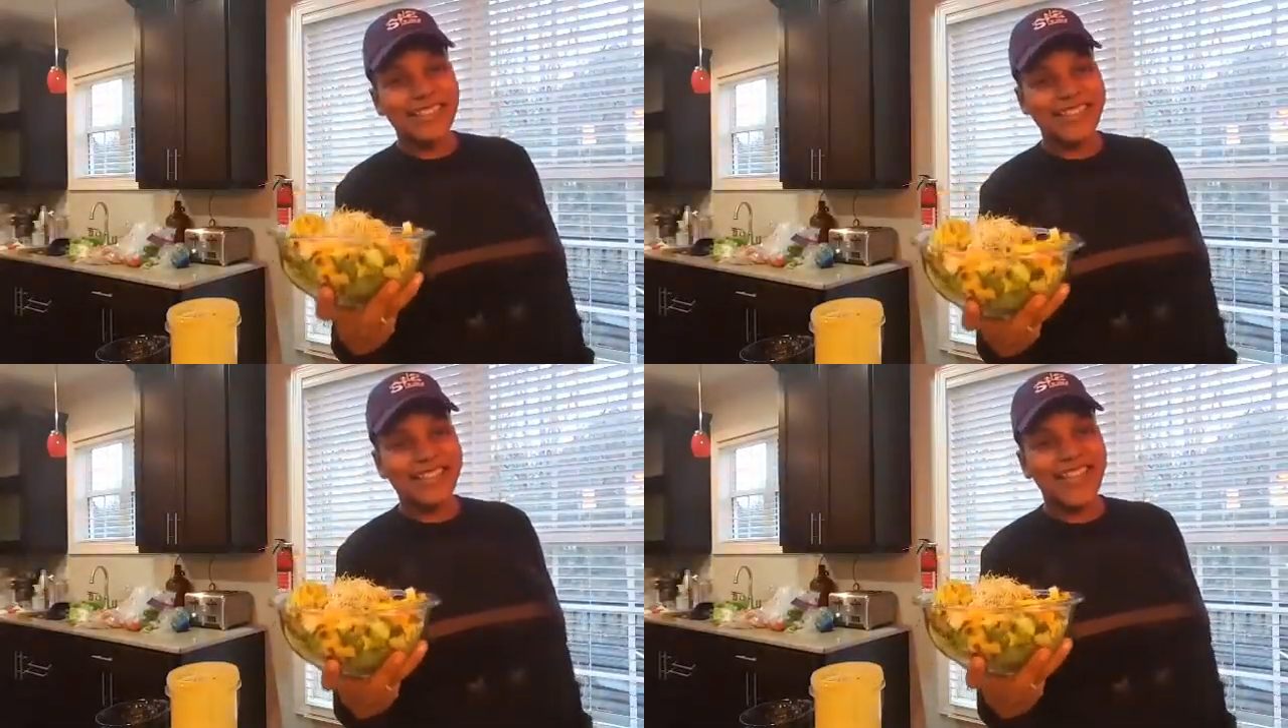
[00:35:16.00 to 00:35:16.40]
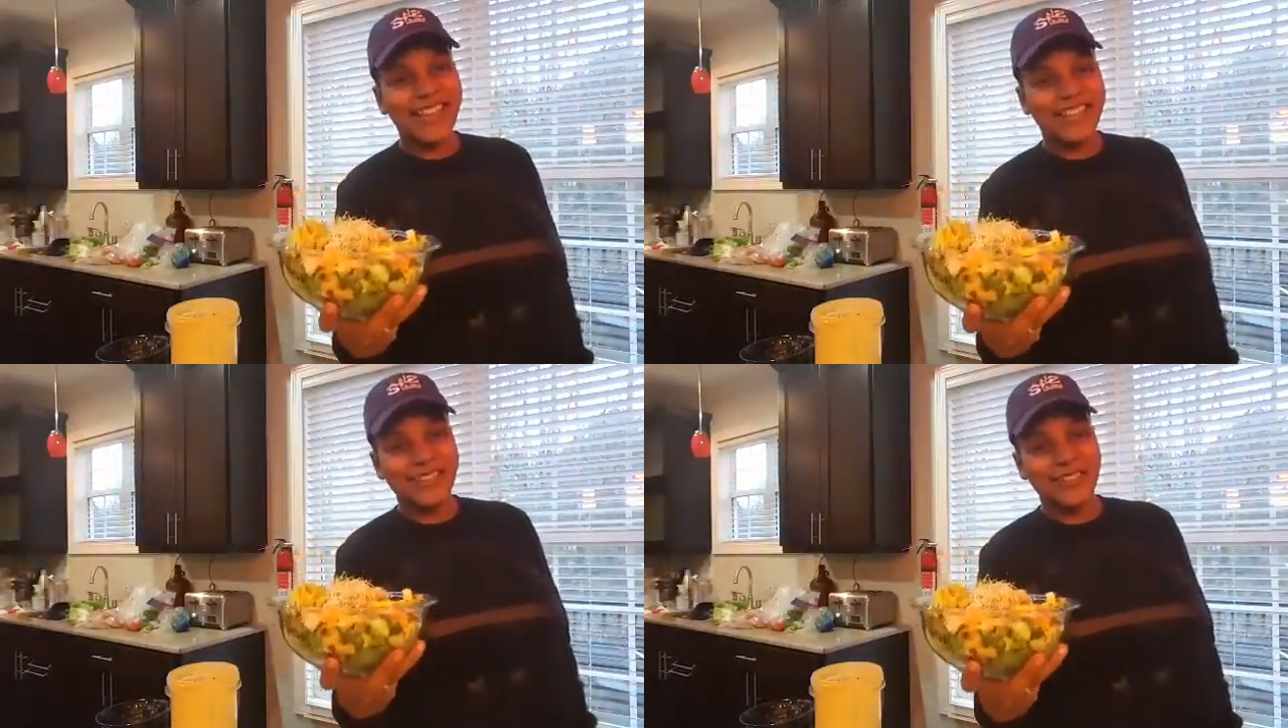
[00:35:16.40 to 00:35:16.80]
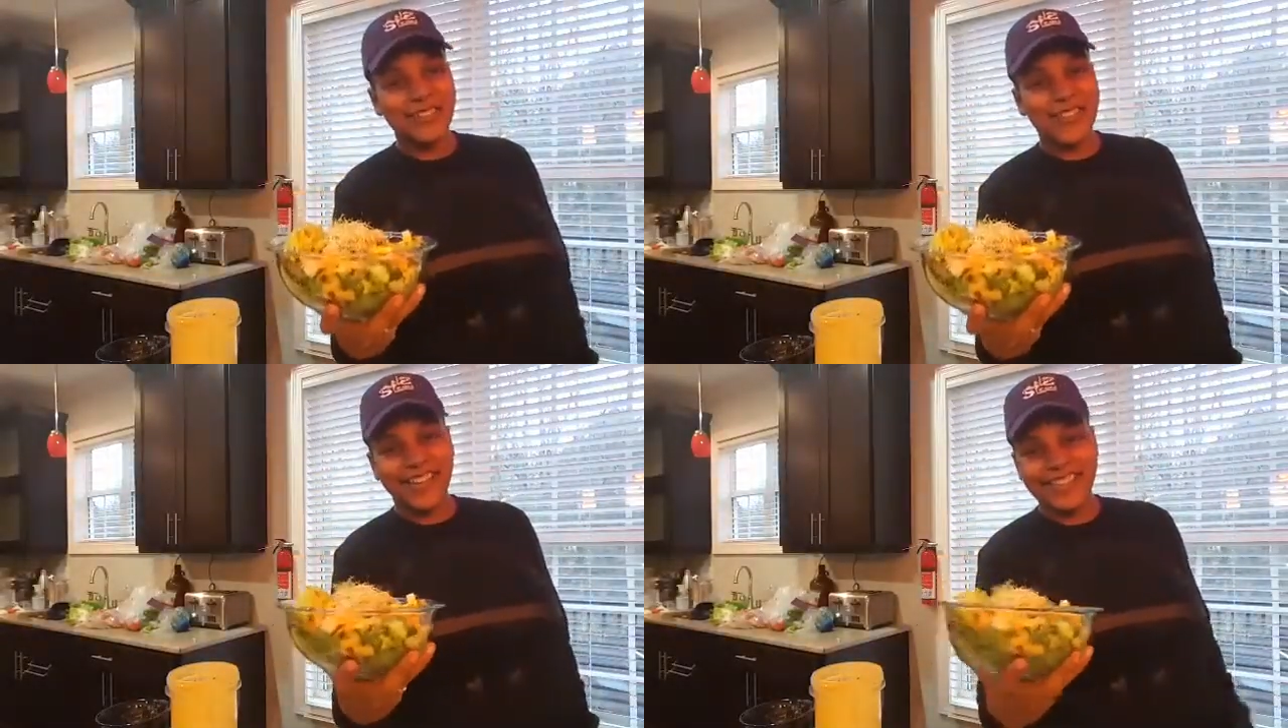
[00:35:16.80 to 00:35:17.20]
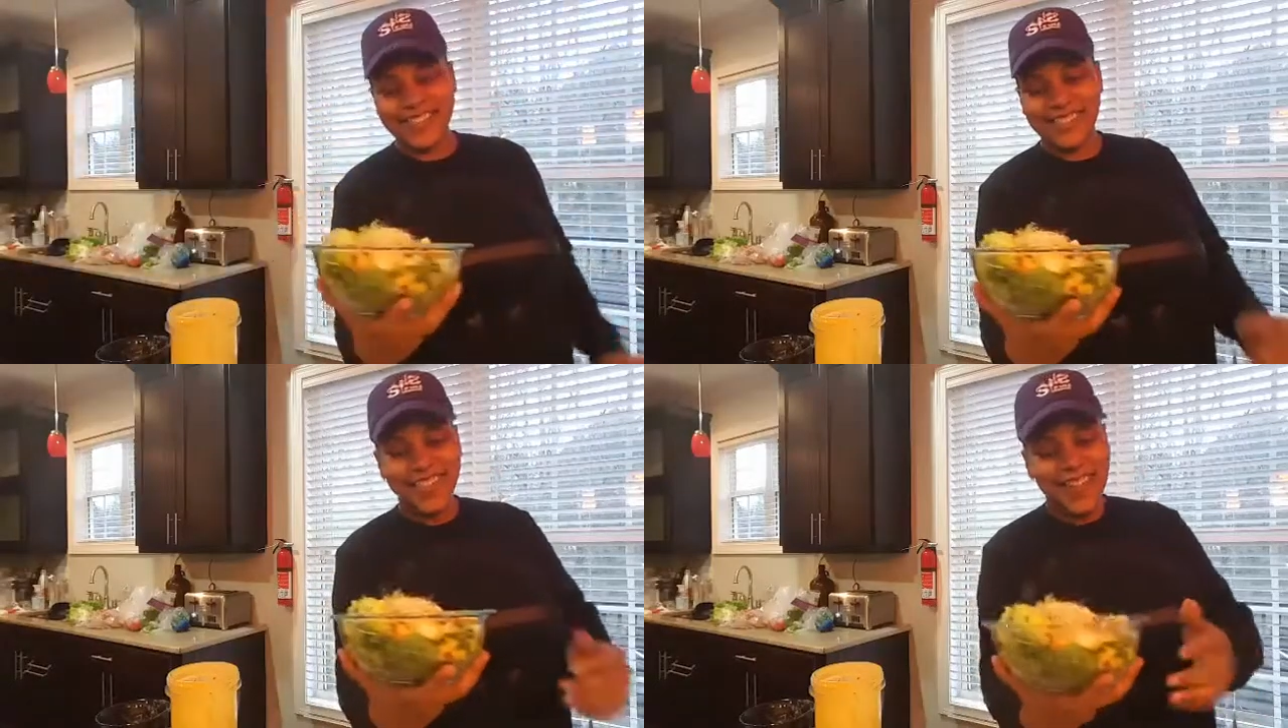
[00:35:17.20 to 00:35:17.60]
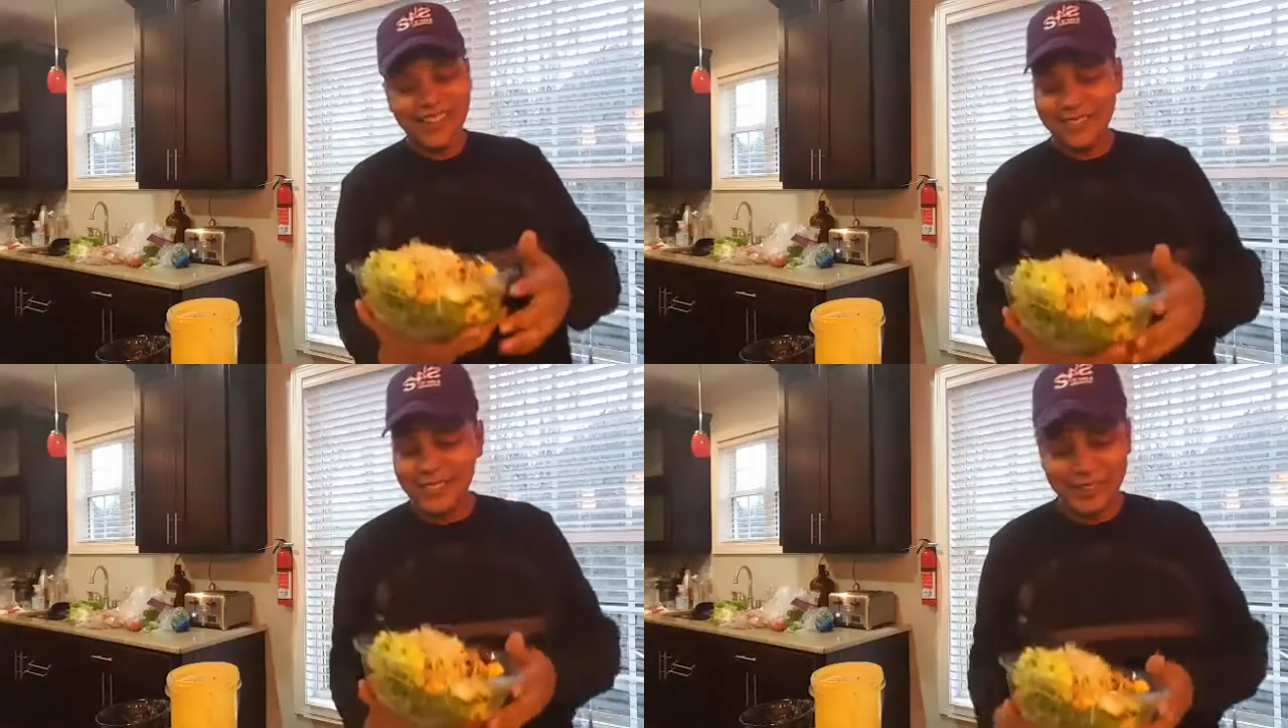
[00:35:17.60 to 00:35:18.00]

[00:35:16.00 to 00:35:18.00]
this salad, you guys. I don't know